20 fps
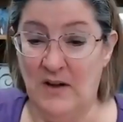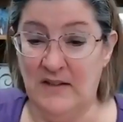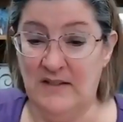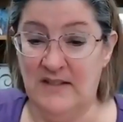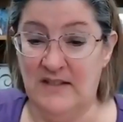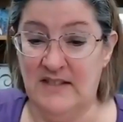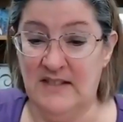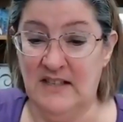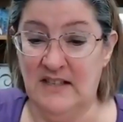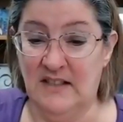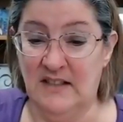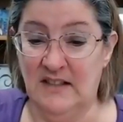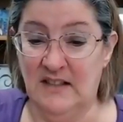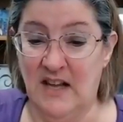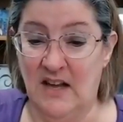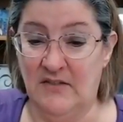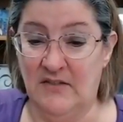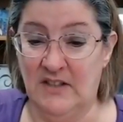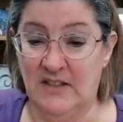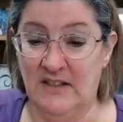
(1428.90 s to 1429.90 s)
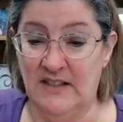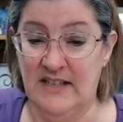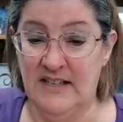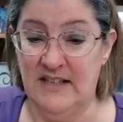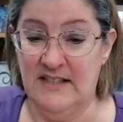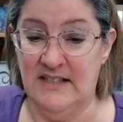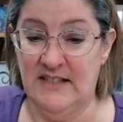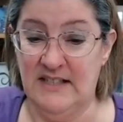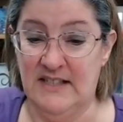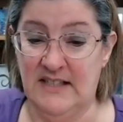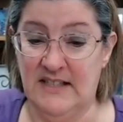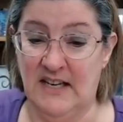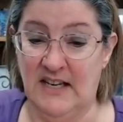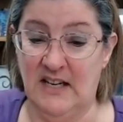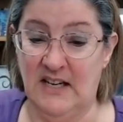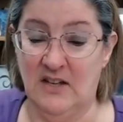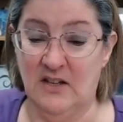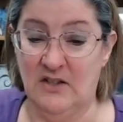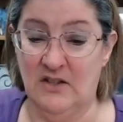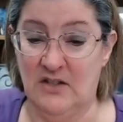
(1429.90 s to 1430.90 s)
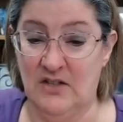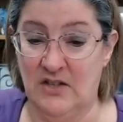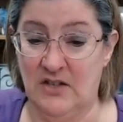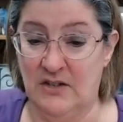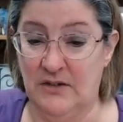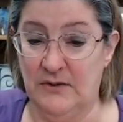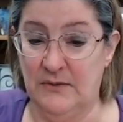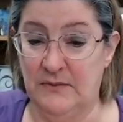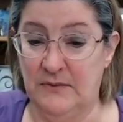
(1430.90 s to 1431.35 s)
skill level is this geared to?